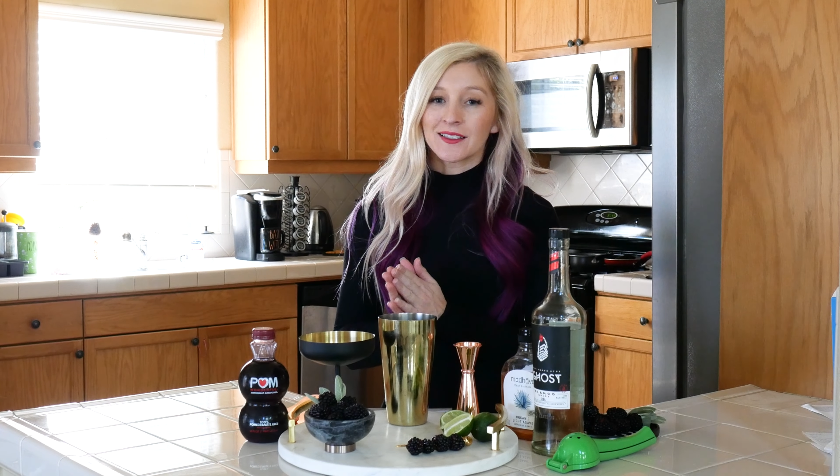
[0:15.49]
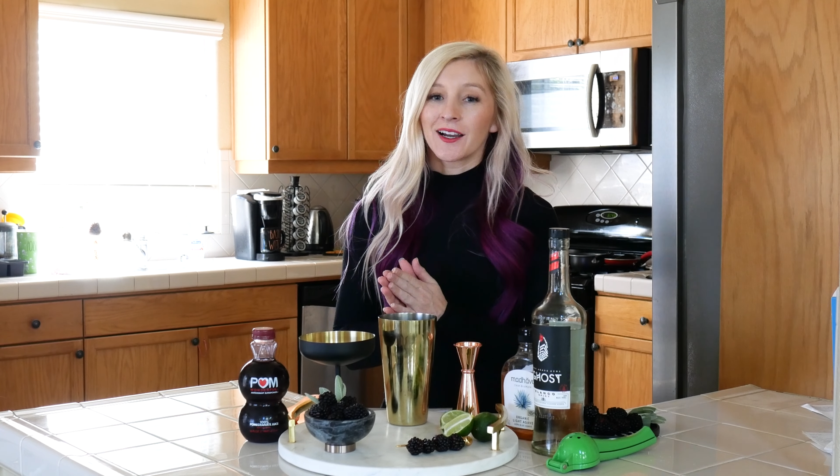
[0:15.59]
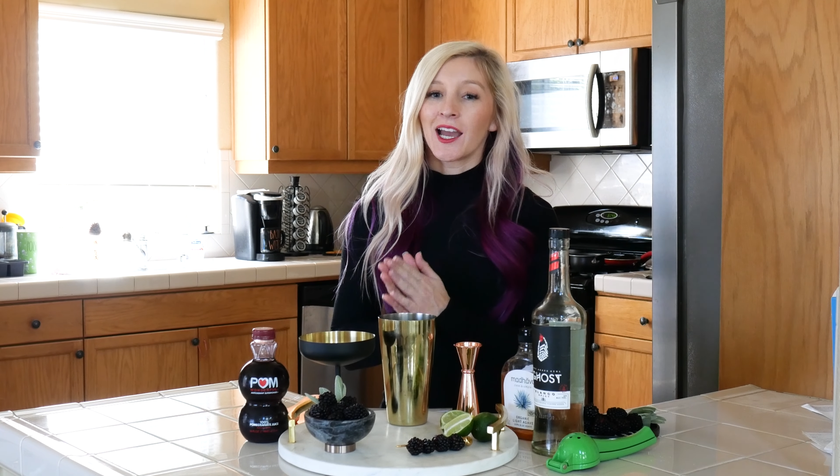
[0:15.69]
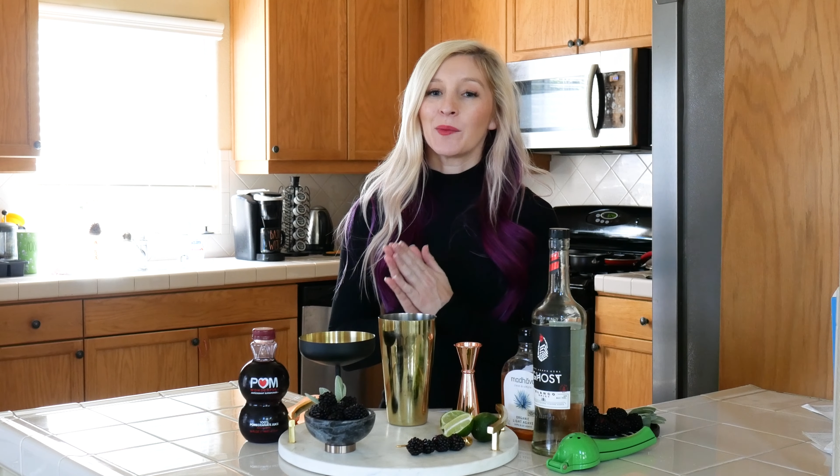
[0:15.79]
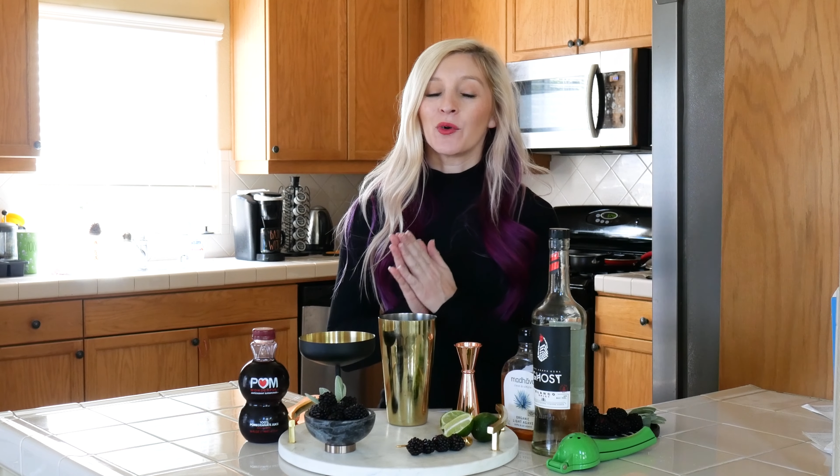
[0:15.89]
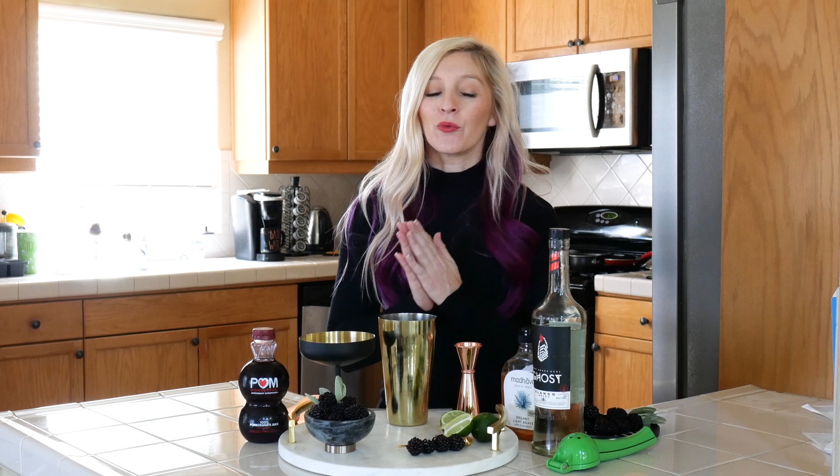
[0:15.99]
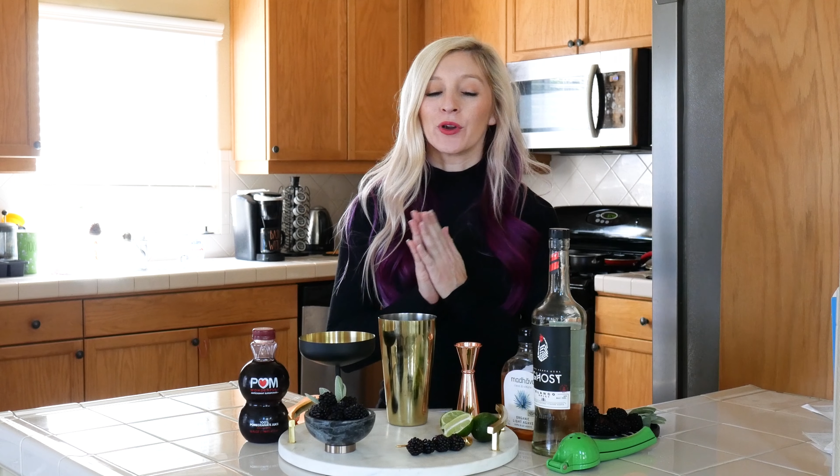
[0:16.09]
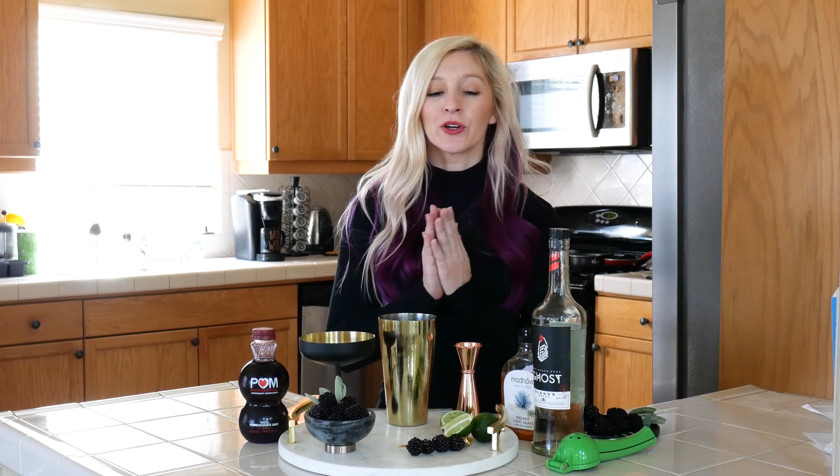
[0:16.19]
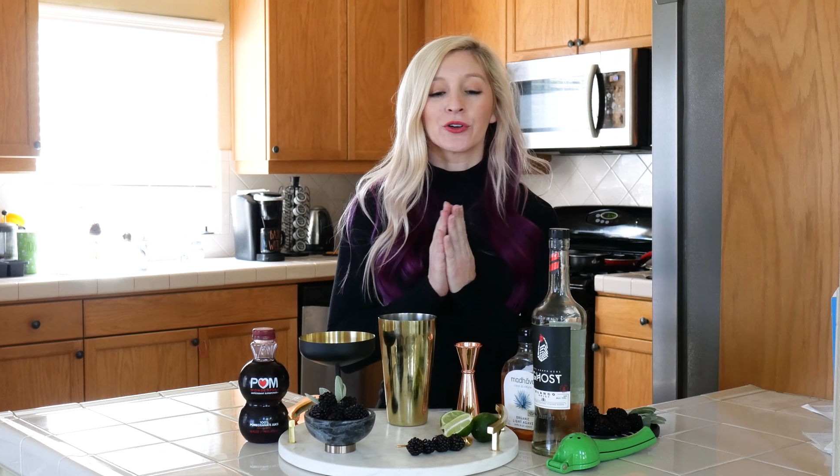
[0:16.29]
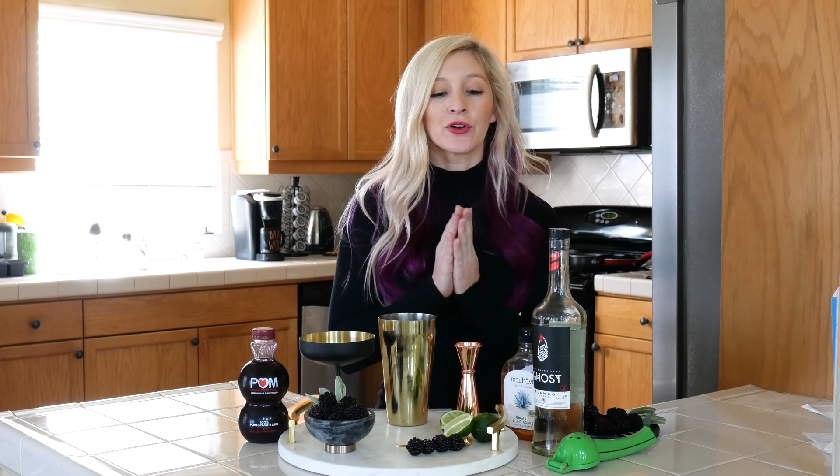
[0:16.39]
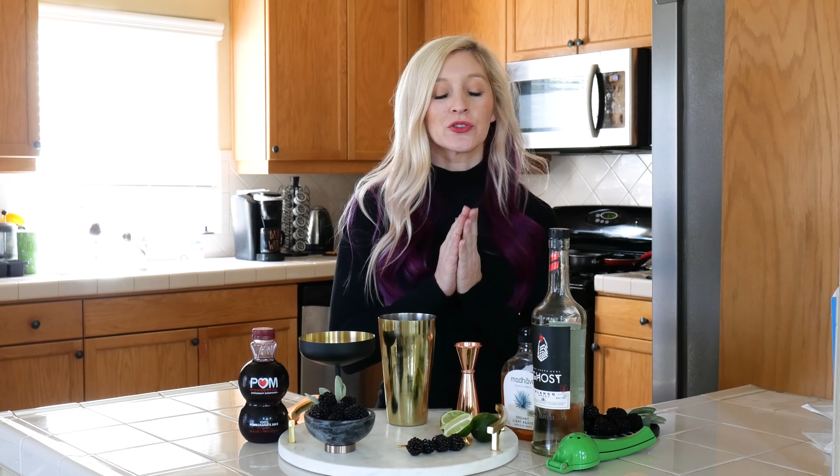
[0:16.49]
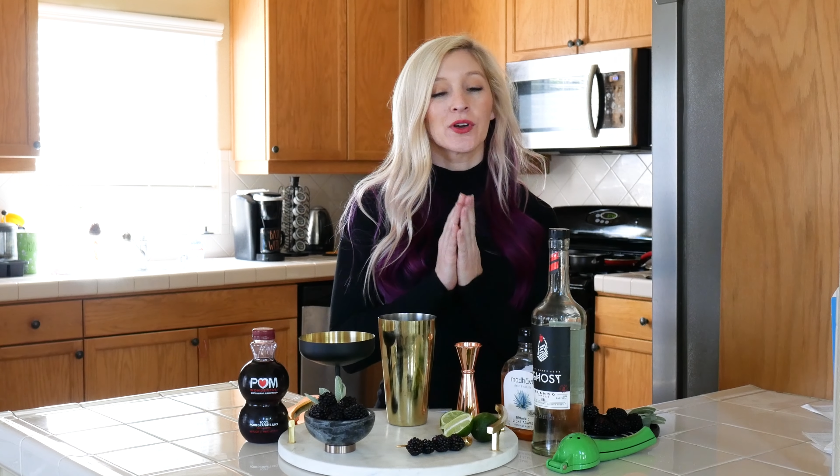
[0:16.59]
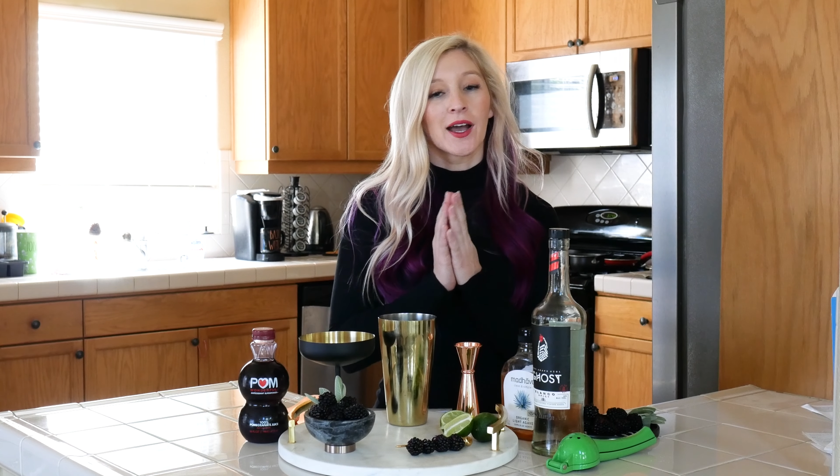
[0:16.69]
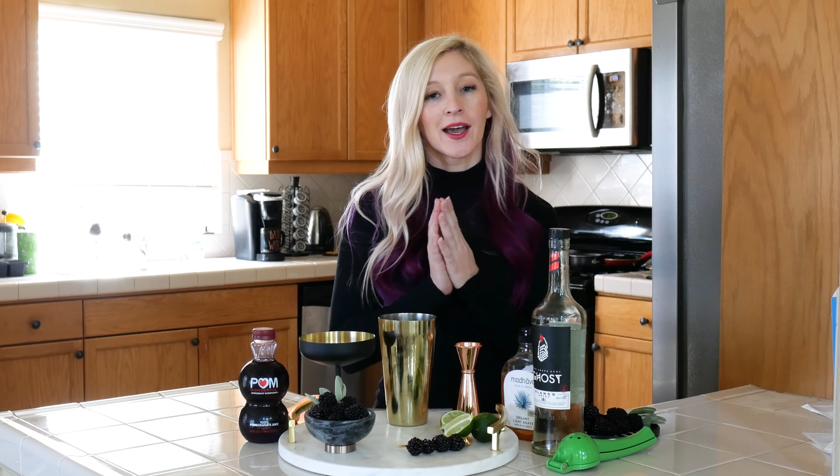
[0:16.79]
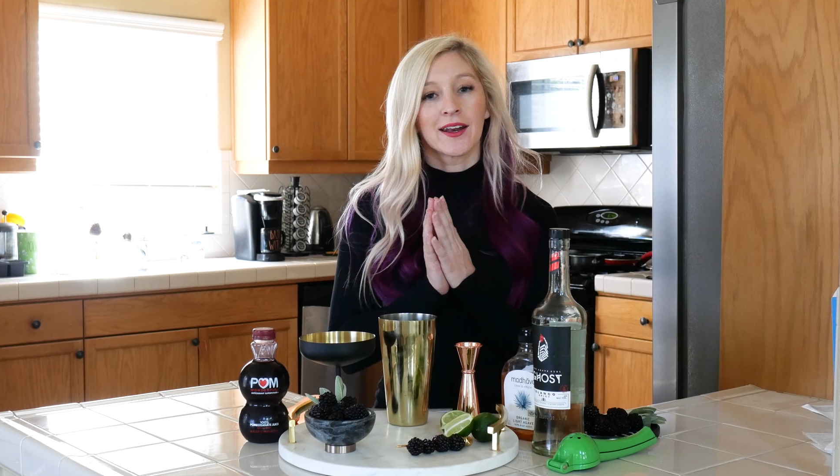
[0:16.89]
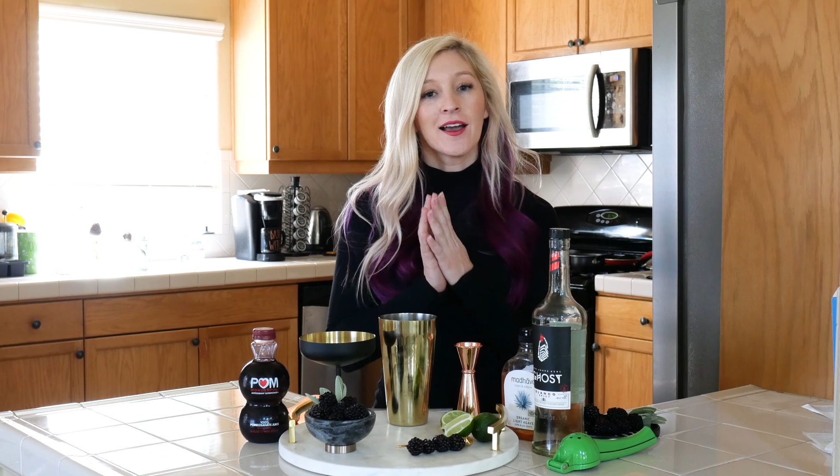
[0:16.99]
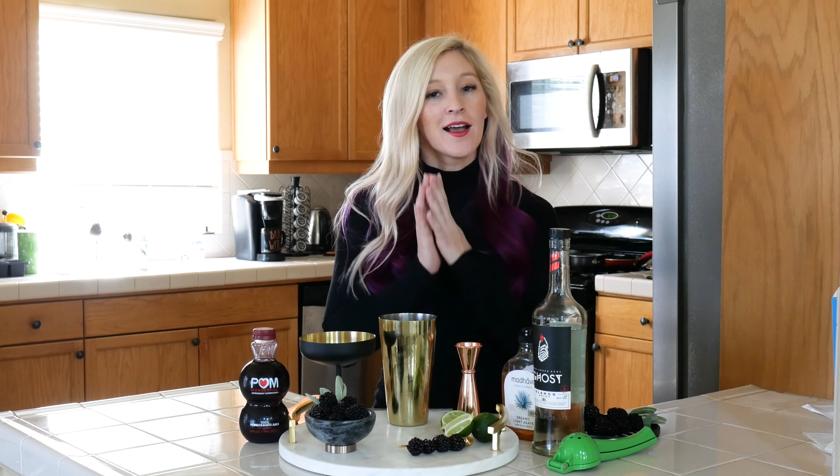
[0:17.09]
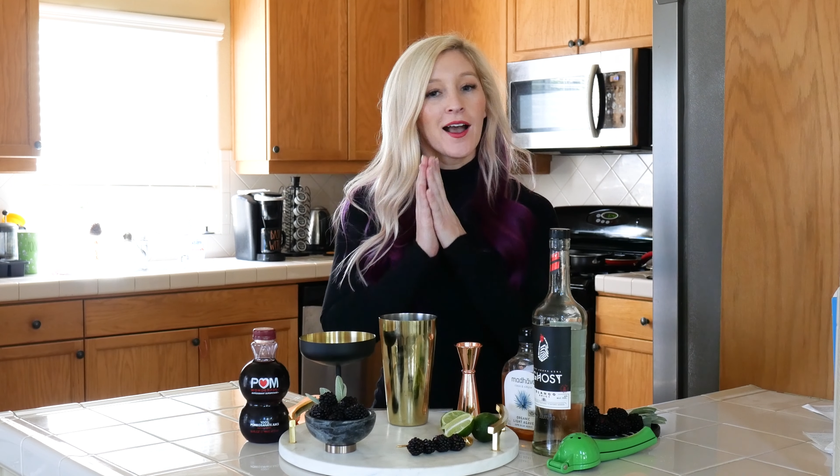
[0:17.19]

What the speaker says: time, we are going to add